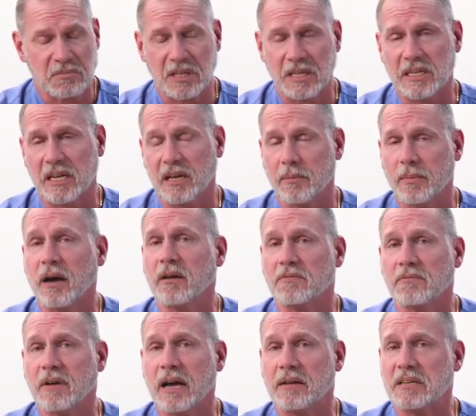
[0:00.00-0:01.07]
They take
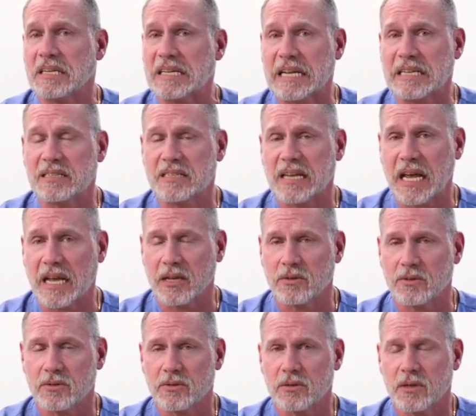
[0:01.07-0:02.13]
about 5 to 10
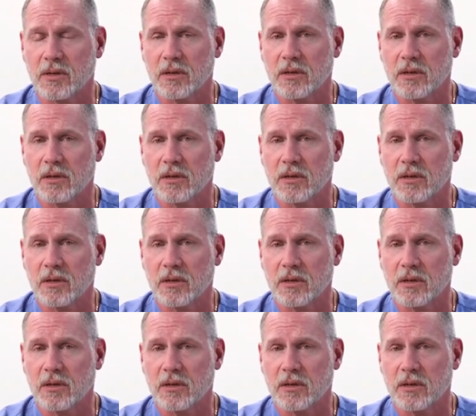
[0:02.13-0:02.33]
seconds,